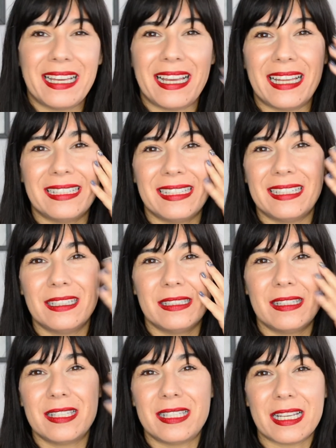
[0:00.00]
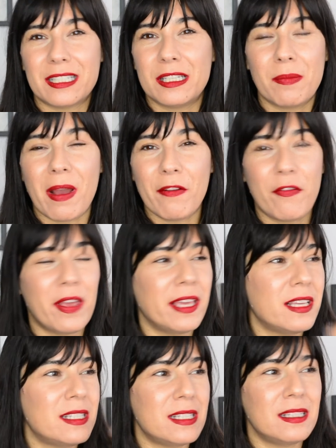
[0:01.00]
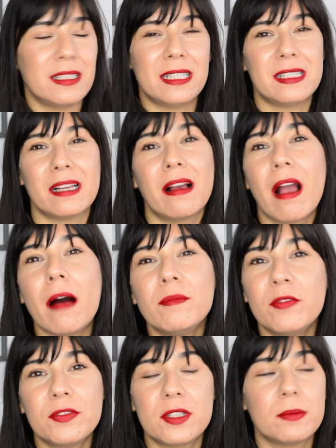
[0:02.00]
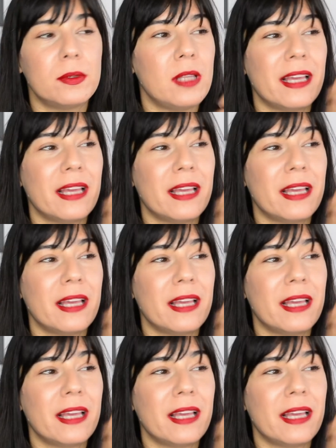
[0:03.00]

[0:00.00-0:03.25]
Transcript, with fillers: and it sticks to my fingers and it's uncomfortable.